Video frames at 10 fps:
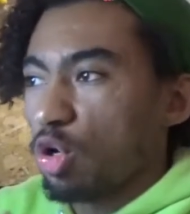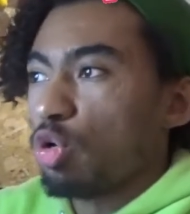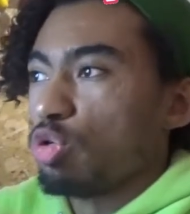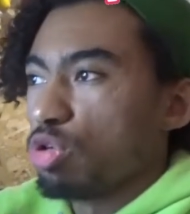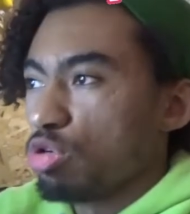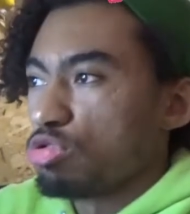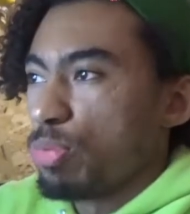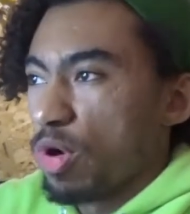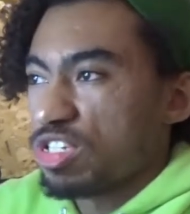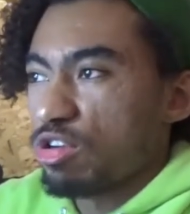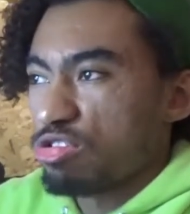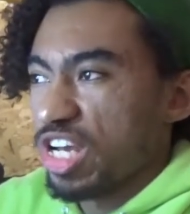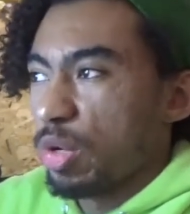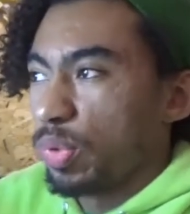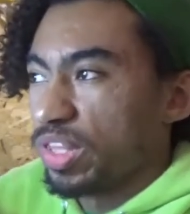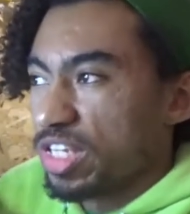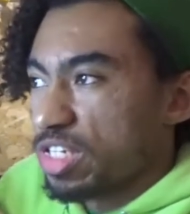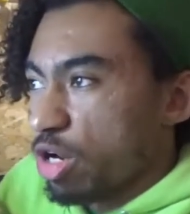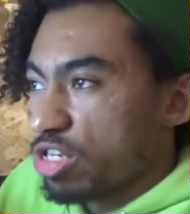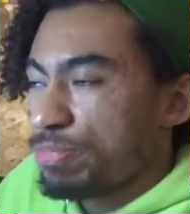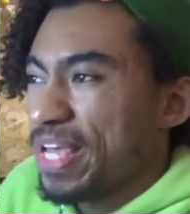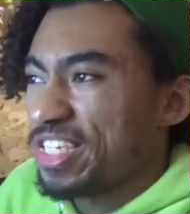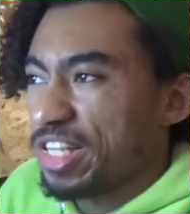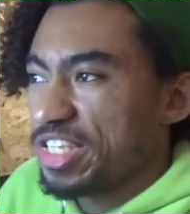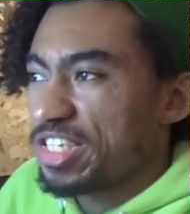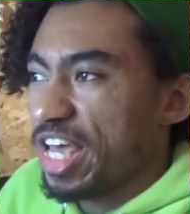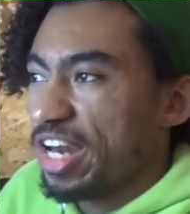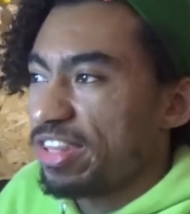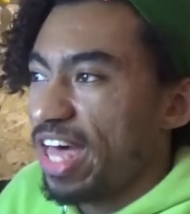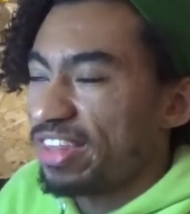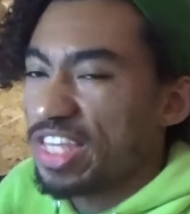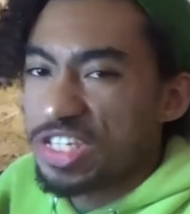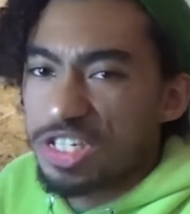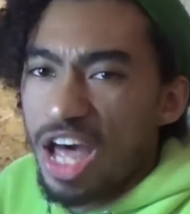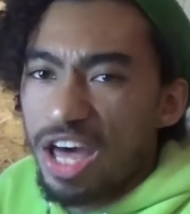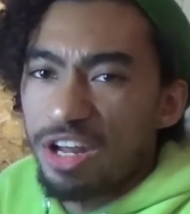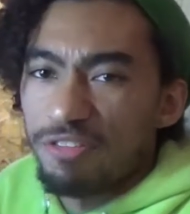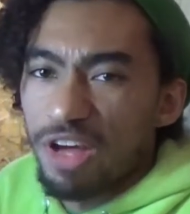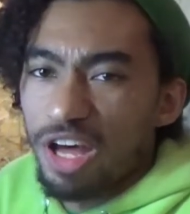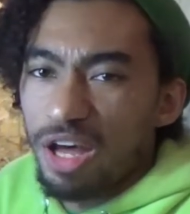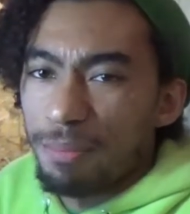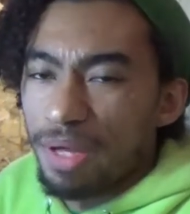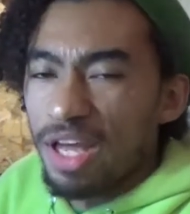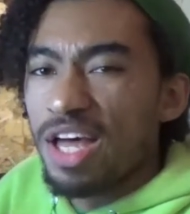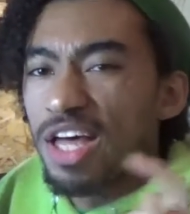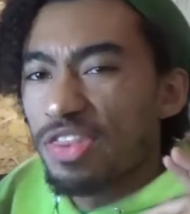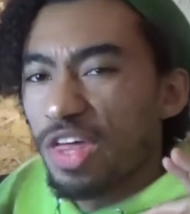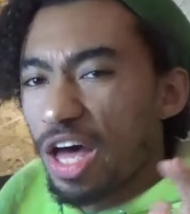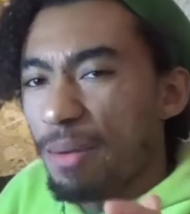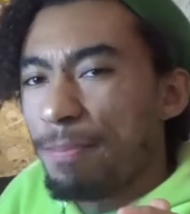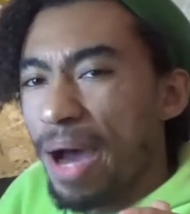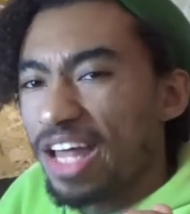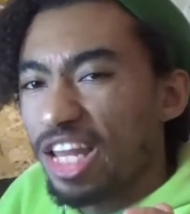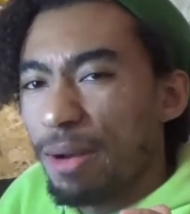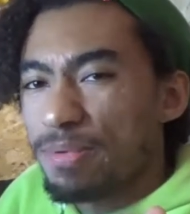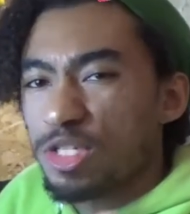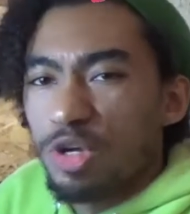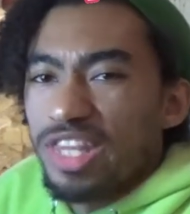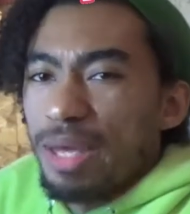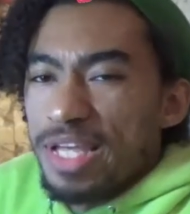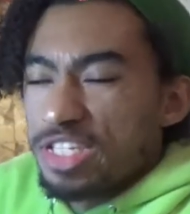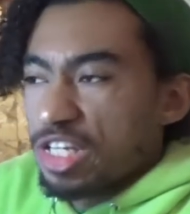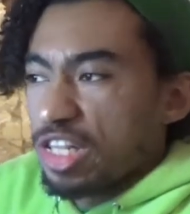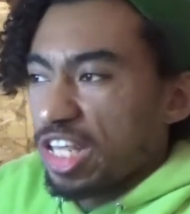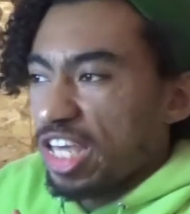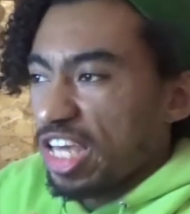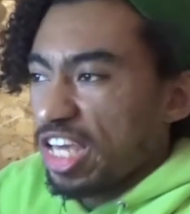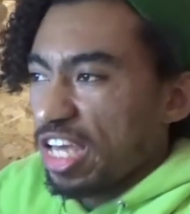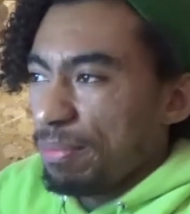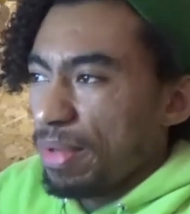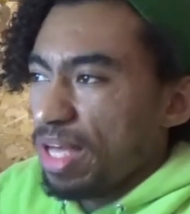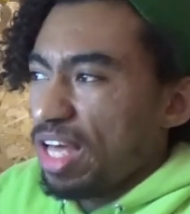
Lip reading: who's more associated with this series, basically said that this is kind of the pilot episode that basically